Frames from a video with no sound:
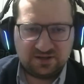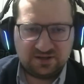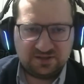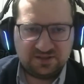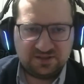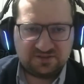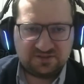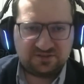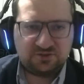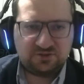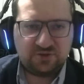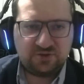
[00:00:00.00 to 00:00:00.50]

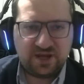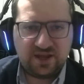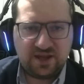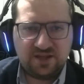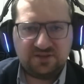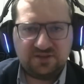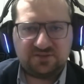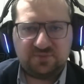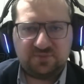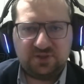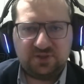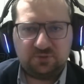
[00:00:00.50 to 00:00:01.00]

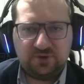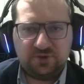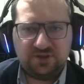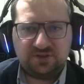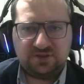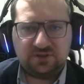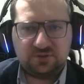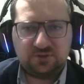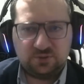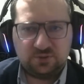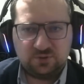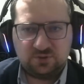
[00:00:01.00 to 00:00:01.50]
strains between
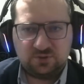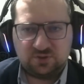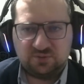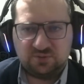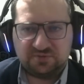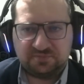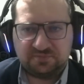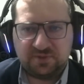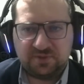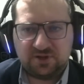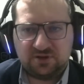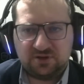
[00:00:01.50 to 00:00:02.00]
the two
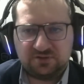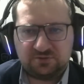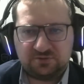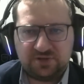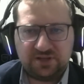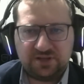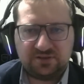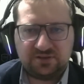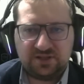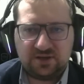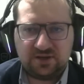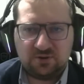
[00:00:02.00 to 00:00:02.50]
groups, because
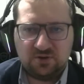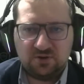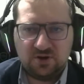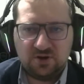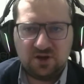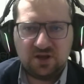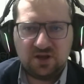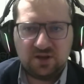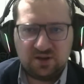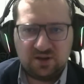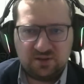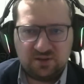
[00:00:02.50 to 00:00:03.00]
right now,
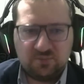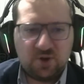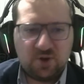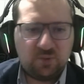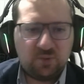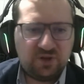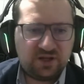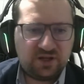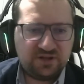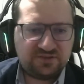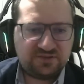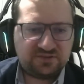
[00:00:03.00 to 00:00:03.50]

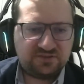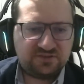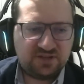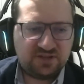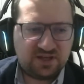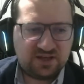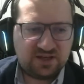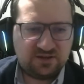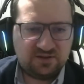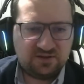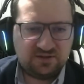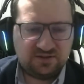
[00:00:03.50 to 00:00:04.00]

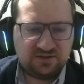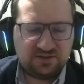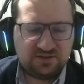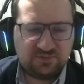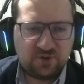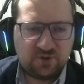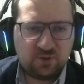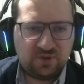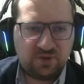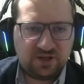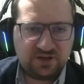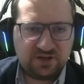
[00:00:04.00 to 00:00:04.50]
the
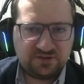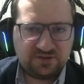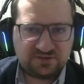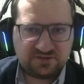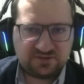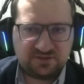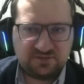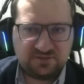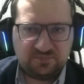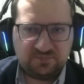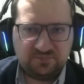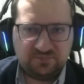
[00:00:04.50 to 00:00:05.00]

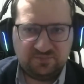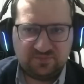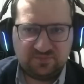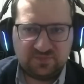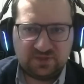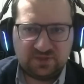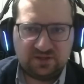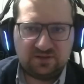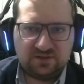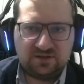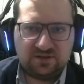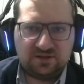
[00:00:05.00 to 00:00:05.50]
mobilized
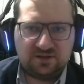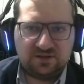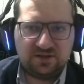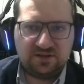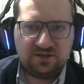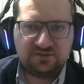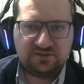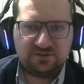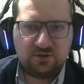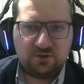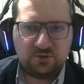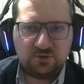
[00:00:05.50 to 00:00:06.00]

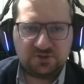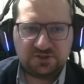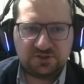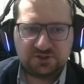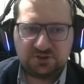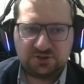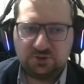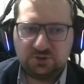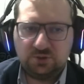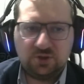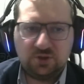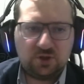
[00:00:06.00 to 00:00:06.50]
soldiers
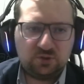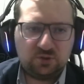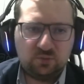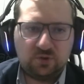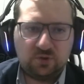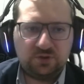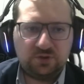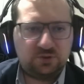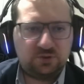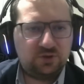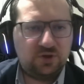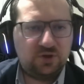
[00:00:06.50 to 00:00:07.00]
do not
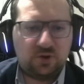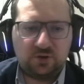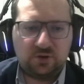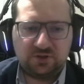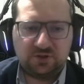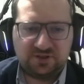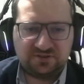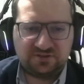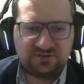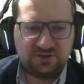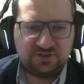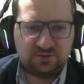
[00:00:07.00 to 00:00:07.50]
want to go on
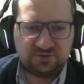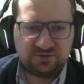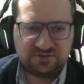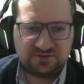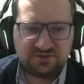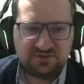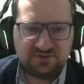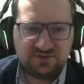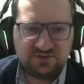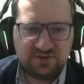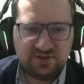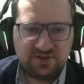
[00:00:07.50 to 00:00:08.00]

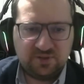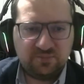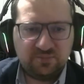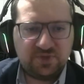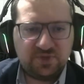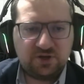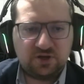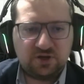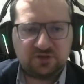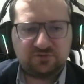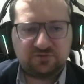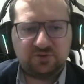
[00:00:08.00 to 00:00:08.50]
assaults,
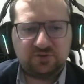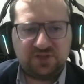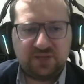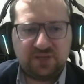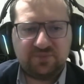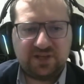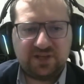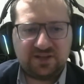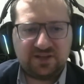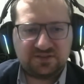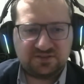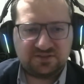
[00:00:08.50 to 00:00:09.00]
because for them
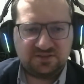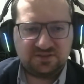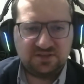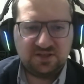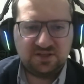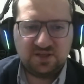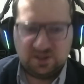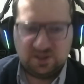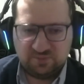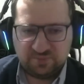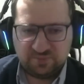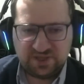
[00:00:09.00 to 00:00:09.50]
that's
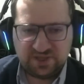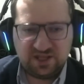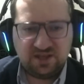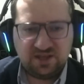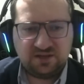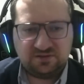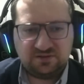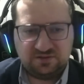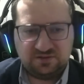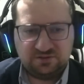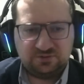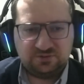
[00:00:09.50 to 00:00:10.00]

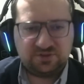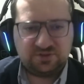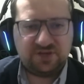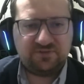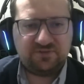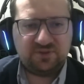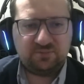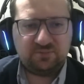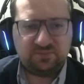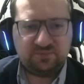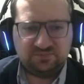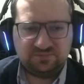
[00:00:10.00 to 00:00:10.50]
being
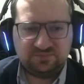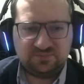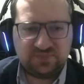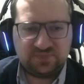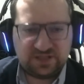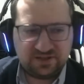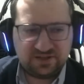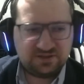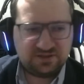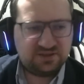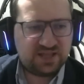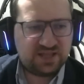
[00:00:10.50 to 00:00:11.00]
driven
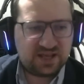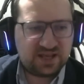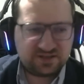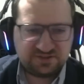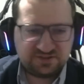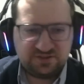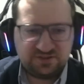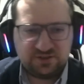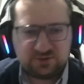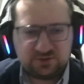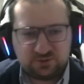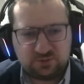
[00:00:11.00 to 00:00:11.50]
like
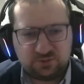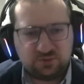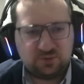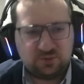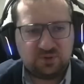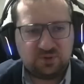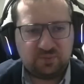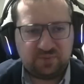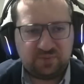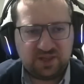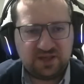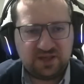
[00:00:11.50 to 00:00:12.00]
taxi to
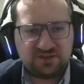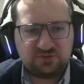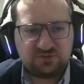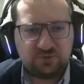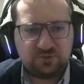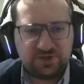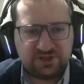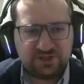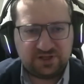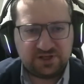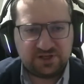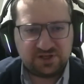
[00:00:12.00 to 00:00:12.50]
a place where
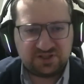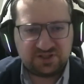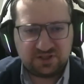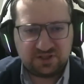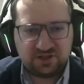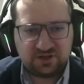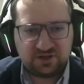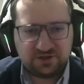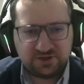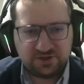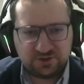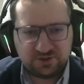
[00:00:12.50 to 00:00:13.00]
they
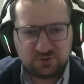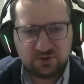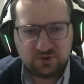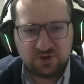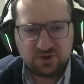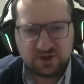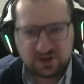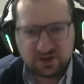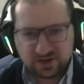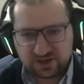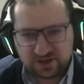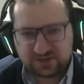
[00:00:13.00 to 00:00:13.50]
artillery you,
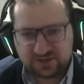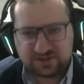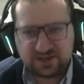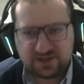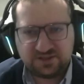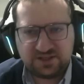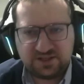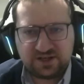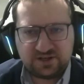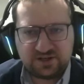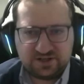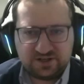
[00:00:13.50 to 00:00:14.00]
and then
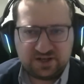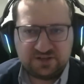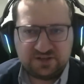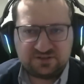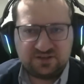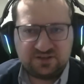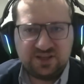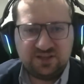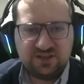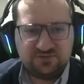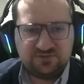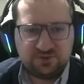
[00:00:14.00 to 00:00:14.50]
the other guys
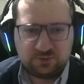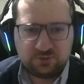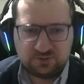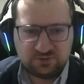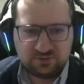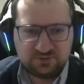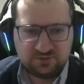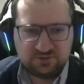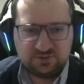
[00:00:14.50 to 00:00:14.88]
leave you.